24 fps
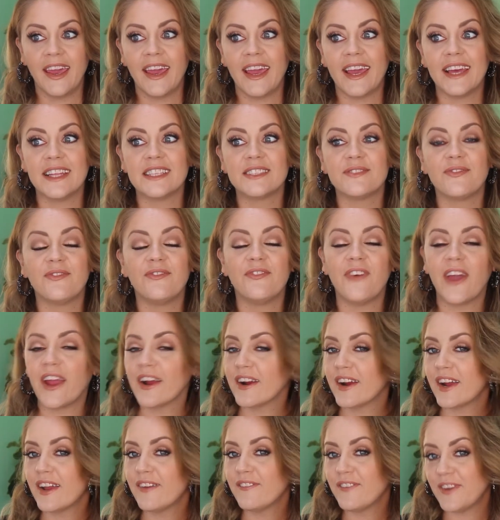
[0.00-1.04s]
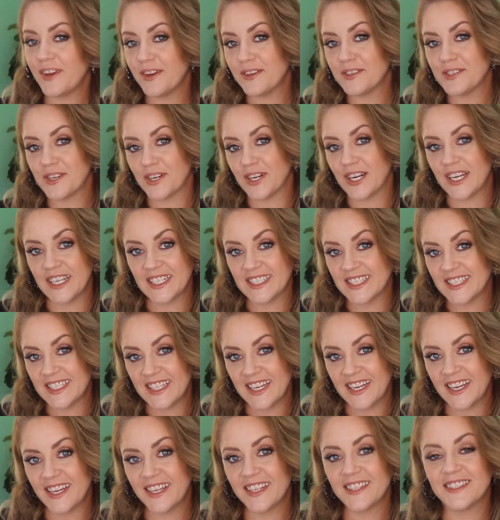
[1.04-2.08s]
It's very
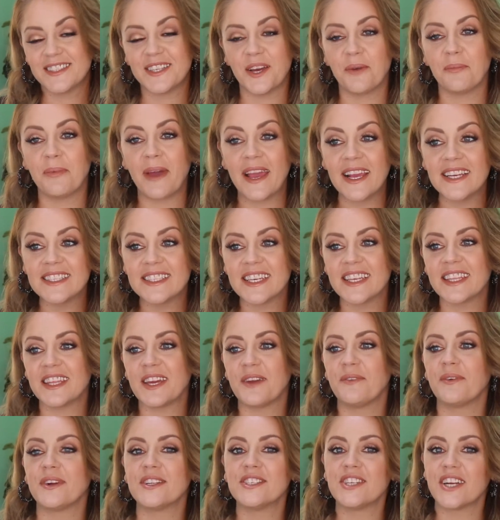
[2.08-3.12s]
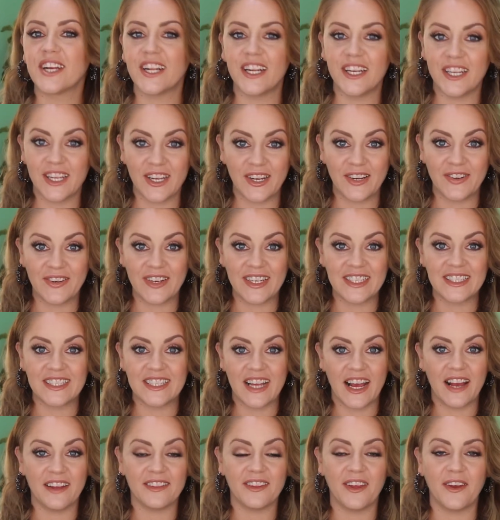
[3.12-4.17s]
futuristic. So basically what you're gonna do is
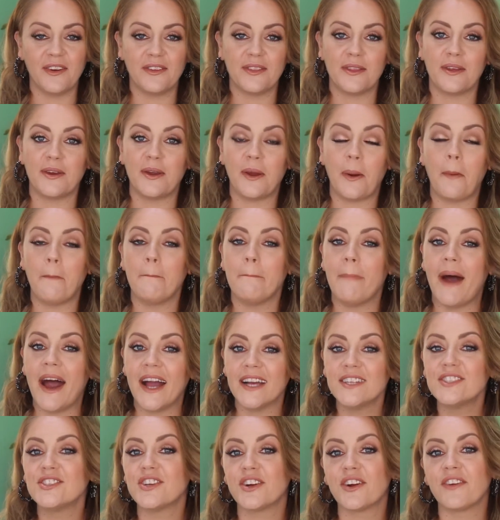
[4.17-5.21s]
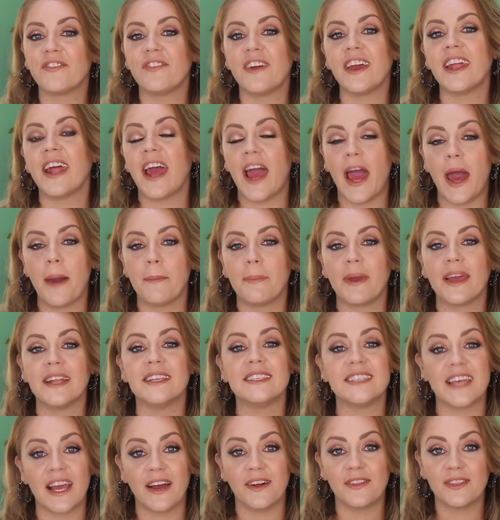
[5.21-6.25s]
download the MySurefit app
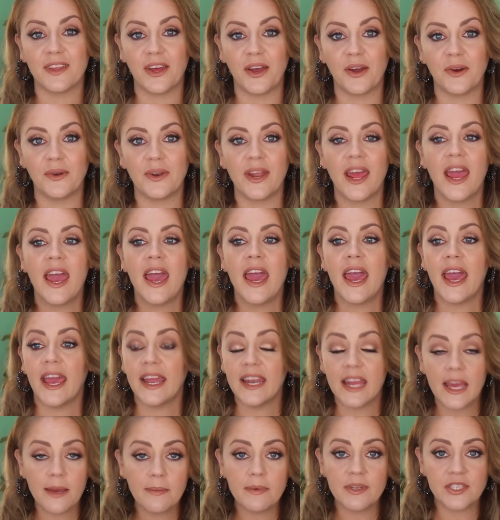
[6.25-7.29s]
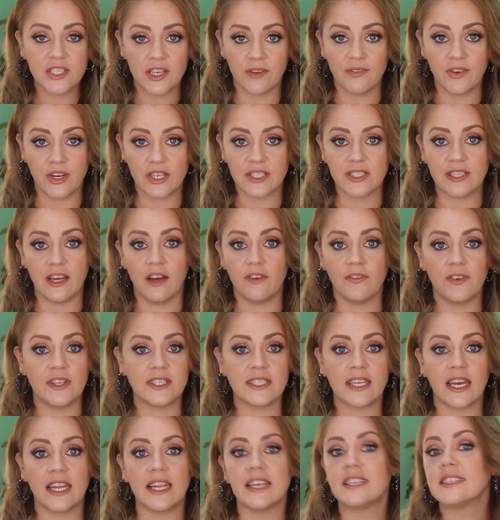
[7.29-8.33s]
and download an image of yourself.
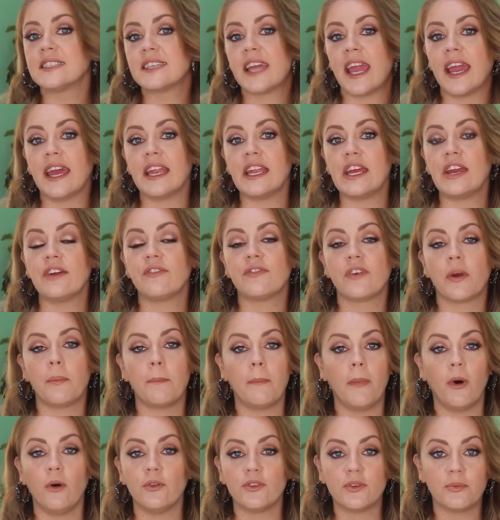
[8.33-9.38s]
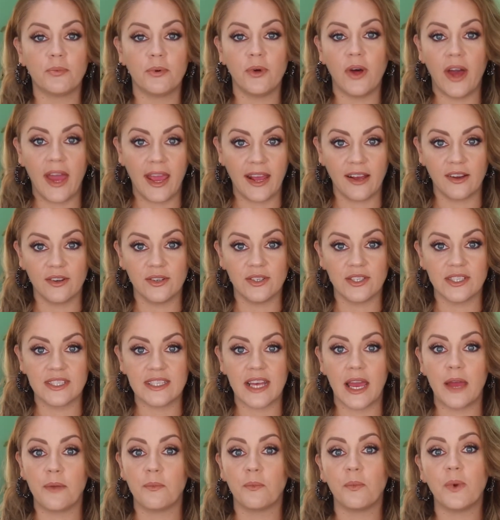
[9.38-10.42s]
It's gonna scan you from multiple angles,
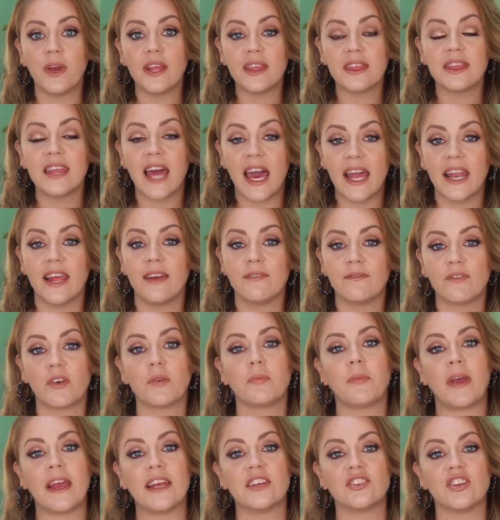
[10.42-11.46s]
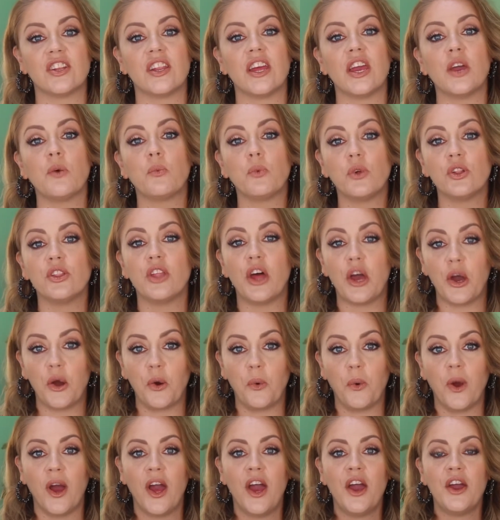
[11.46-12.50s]
and with that information, it will
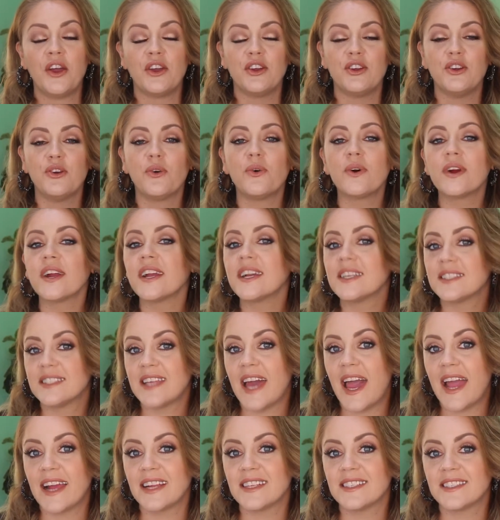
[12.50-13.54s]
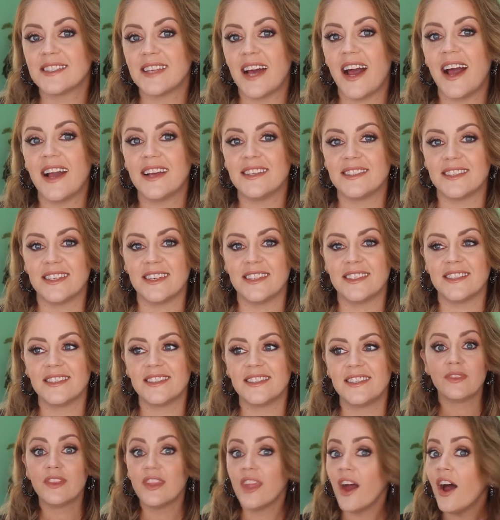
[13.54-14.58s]
know your exact
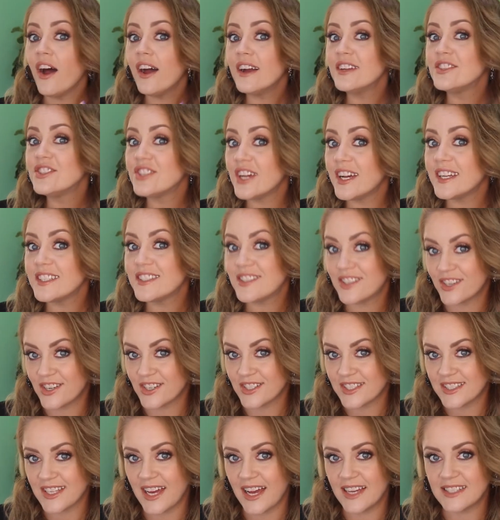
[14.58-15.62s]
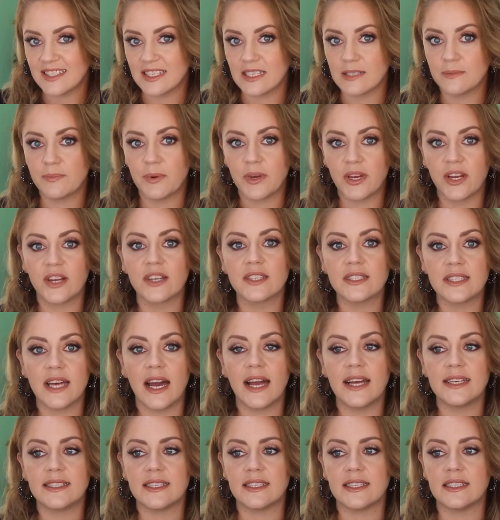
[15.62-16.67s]
sizes. Not just your sizes, but your
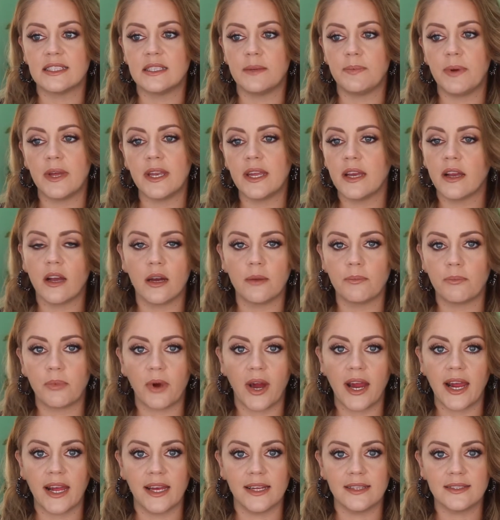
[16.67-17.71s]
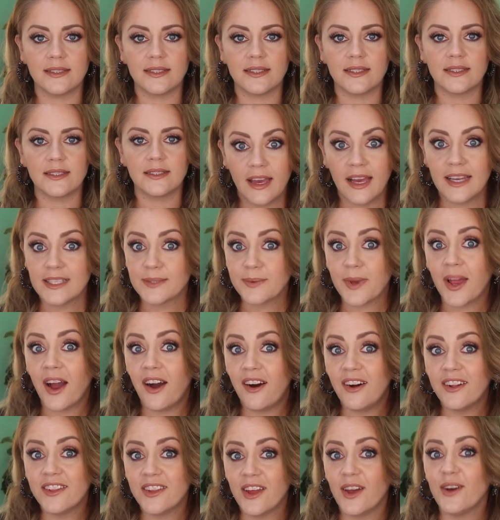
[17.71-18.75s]
sizes depending on brands. As we
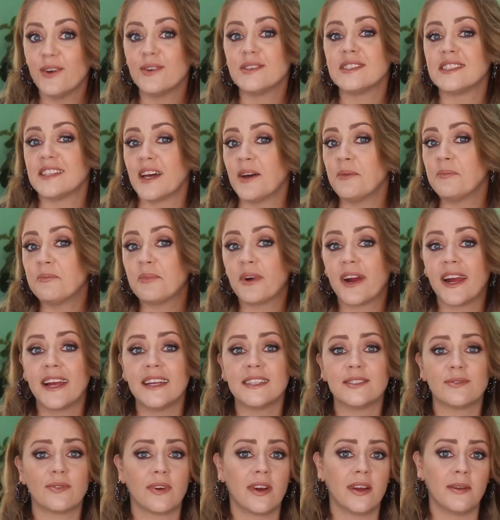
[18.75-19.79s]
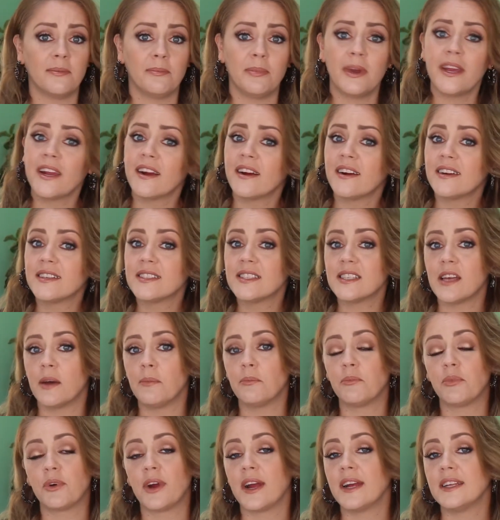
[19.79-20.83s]
all know, some brands run bigger,
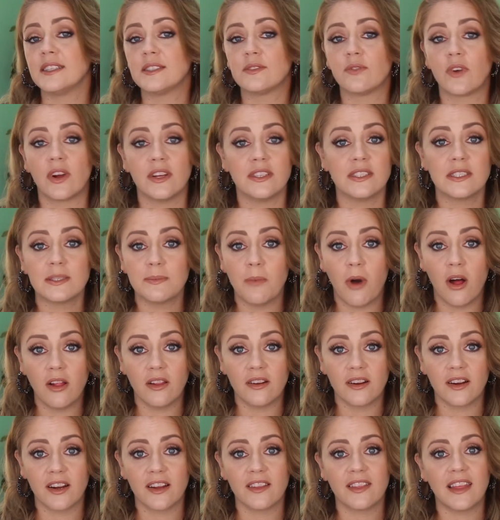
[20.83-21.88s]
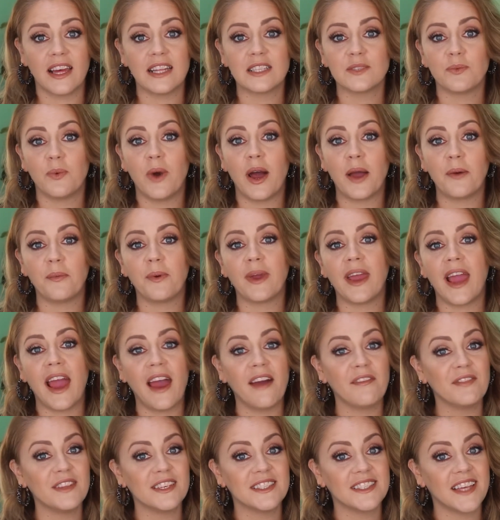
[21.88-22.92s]
some brands run smaller. That's why we
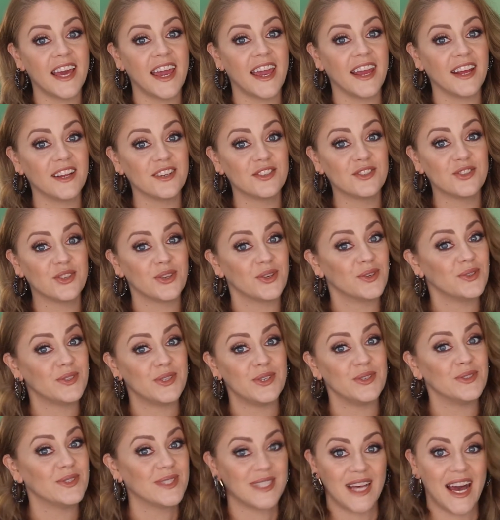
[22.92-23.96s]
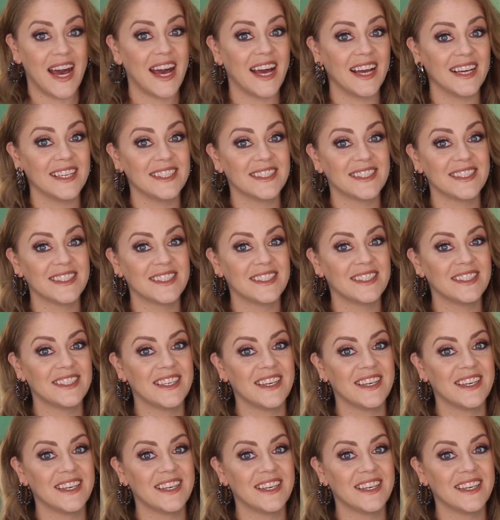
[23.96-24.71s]
have the saying, true to size.